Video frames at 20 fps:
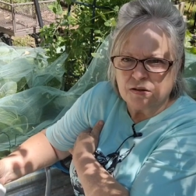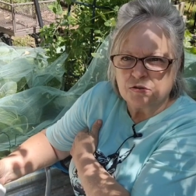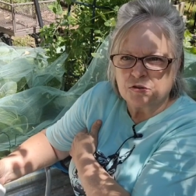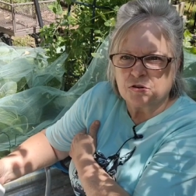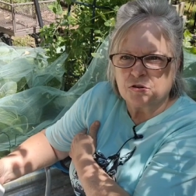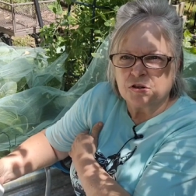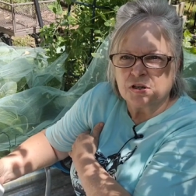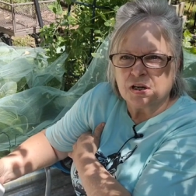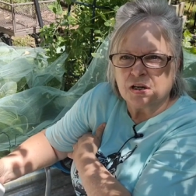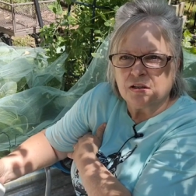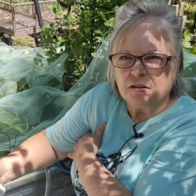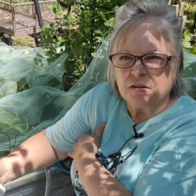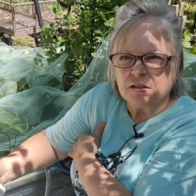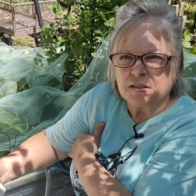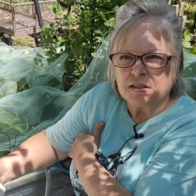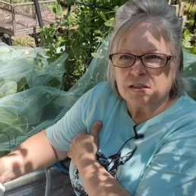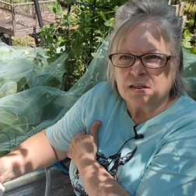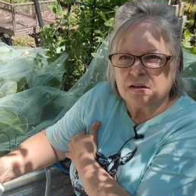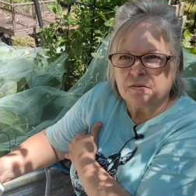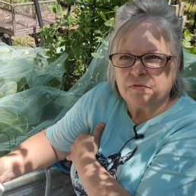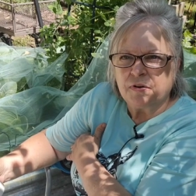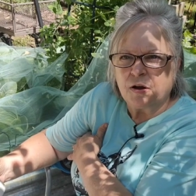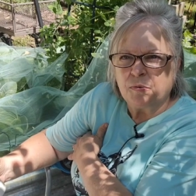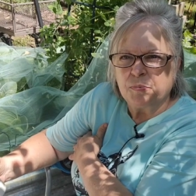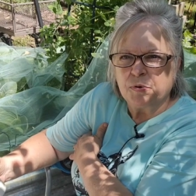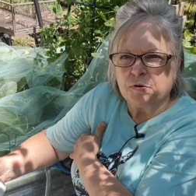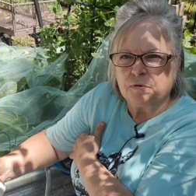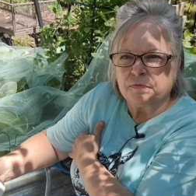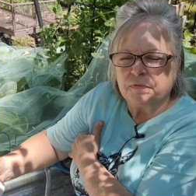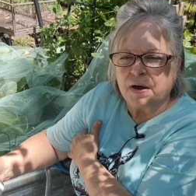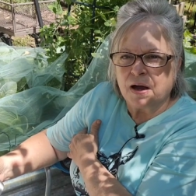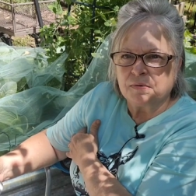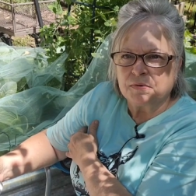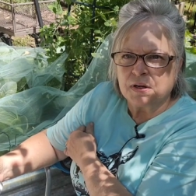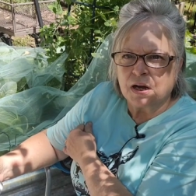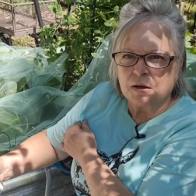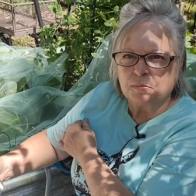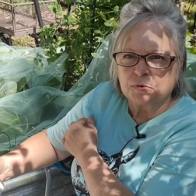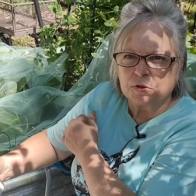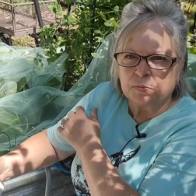the leaves are yellow and stuff, I'll put
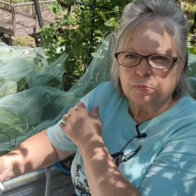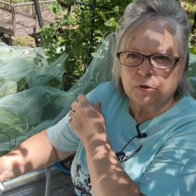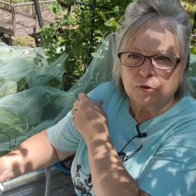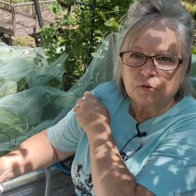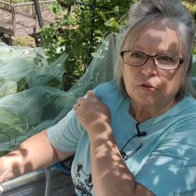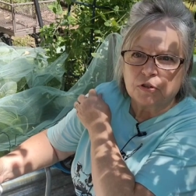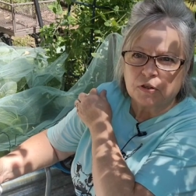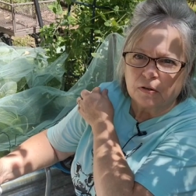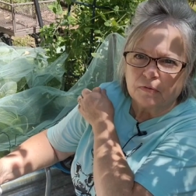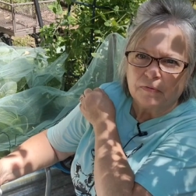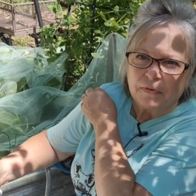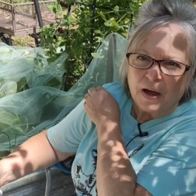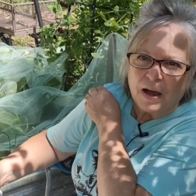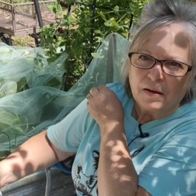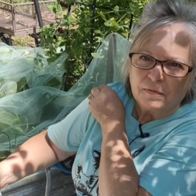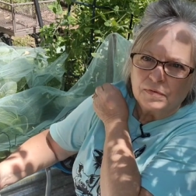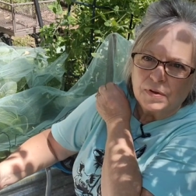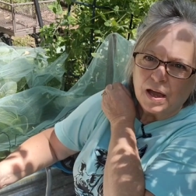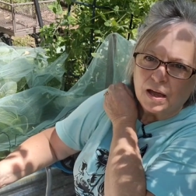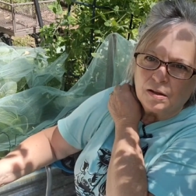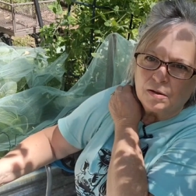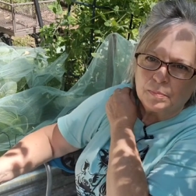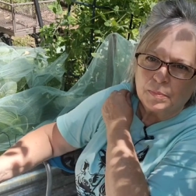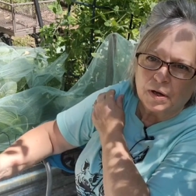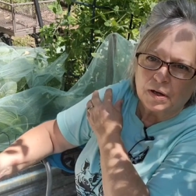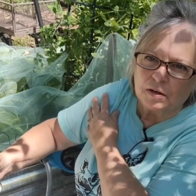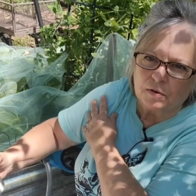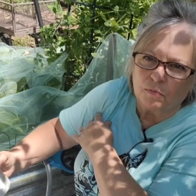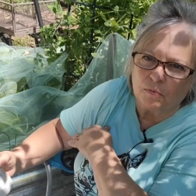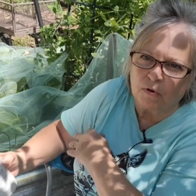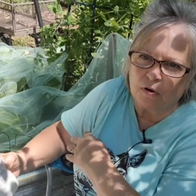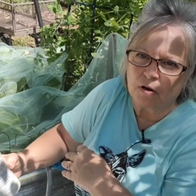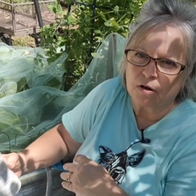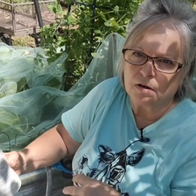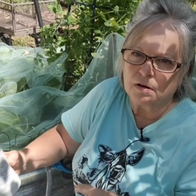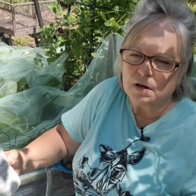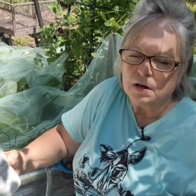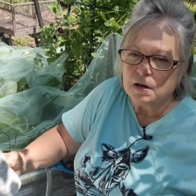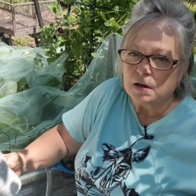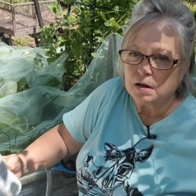five tablespoons to a five gallon bucket of
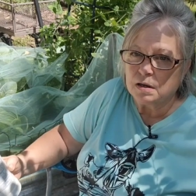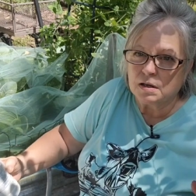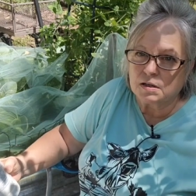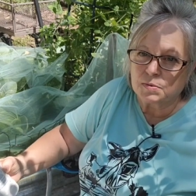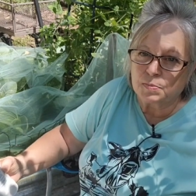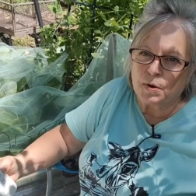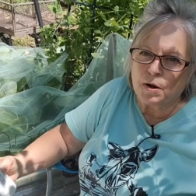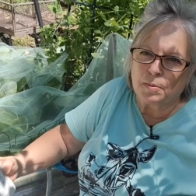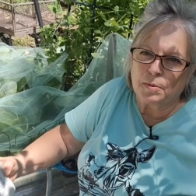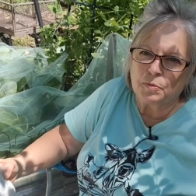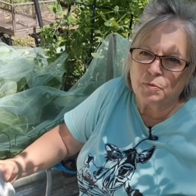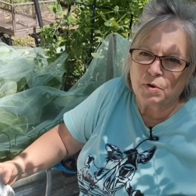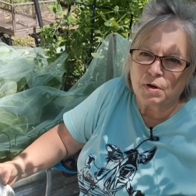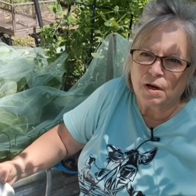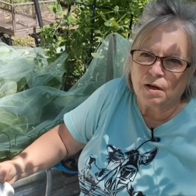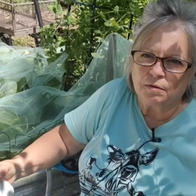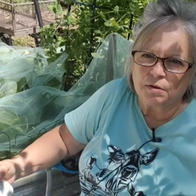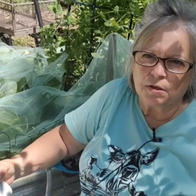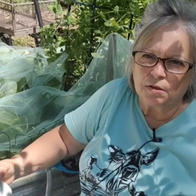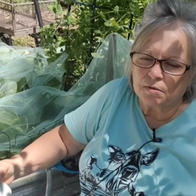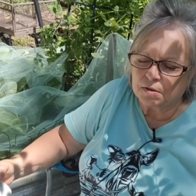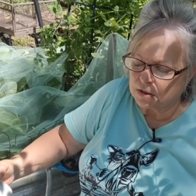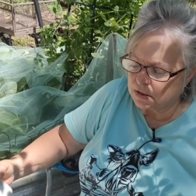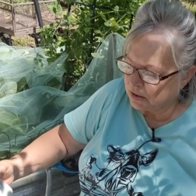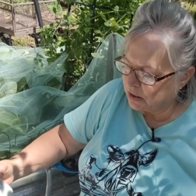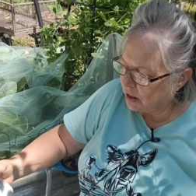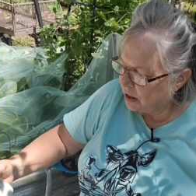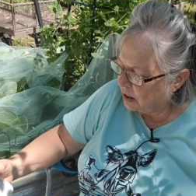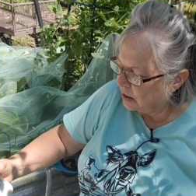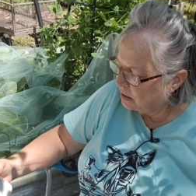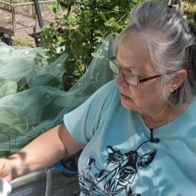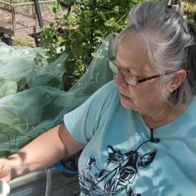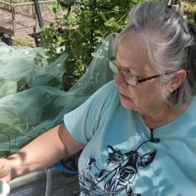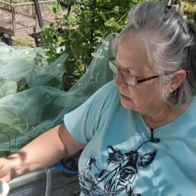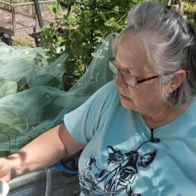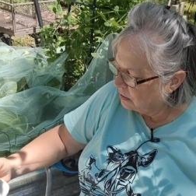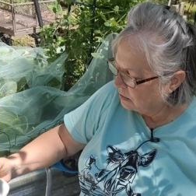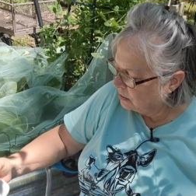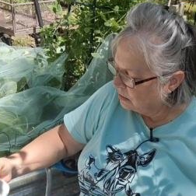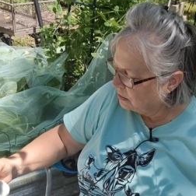water. And that's probably what I'll do
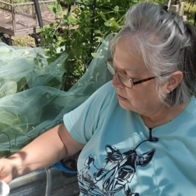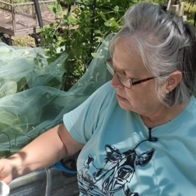today.